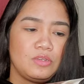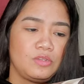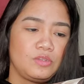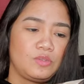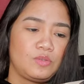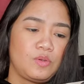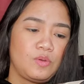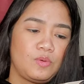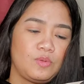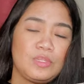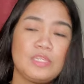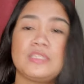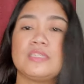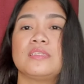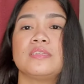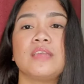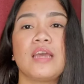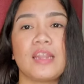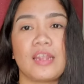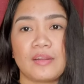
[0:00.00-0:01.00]
So this
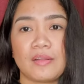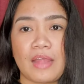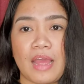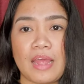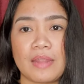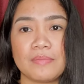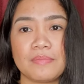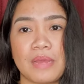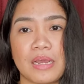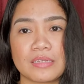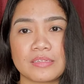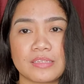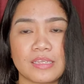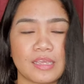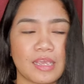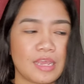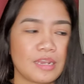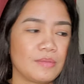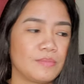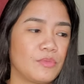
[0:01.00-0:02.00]
is not an
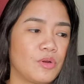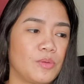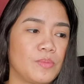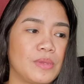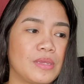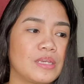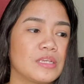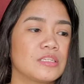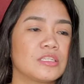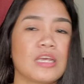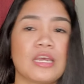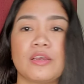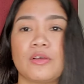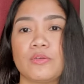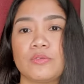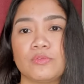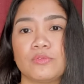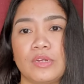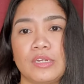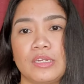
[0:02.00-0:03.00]
unboxing anymore because I
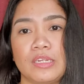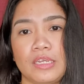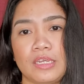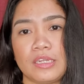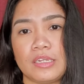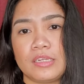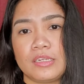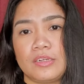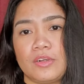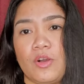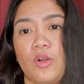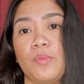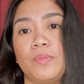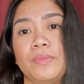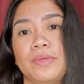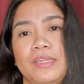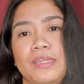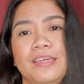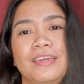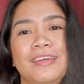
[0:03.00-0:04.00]
already
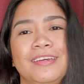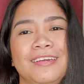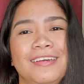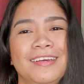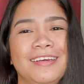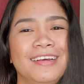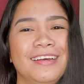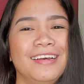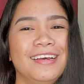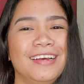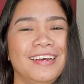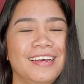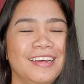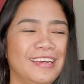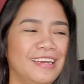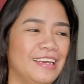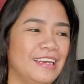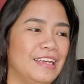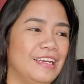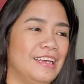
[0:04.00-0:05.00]
opened
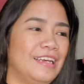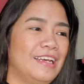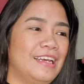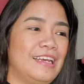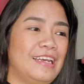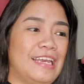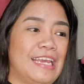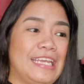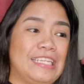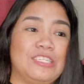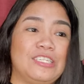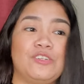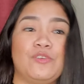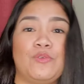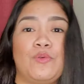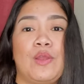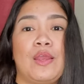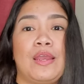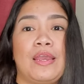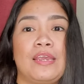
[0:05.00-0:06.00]
and
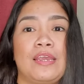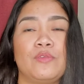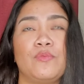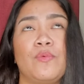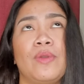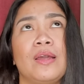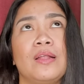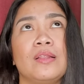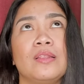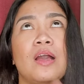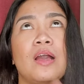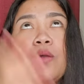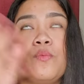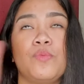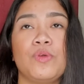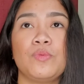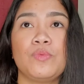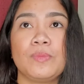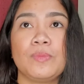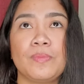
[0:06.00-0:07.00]
tried. Well,
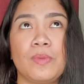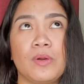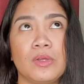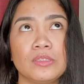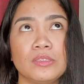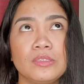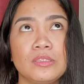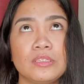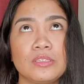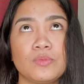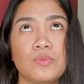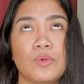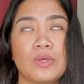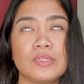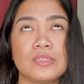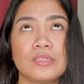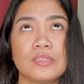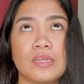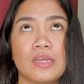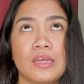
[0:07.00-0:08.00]
when we bought this
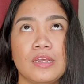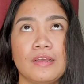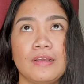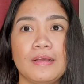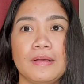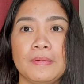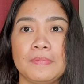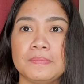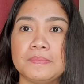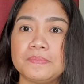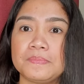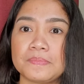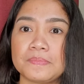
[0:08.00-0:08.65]
one sa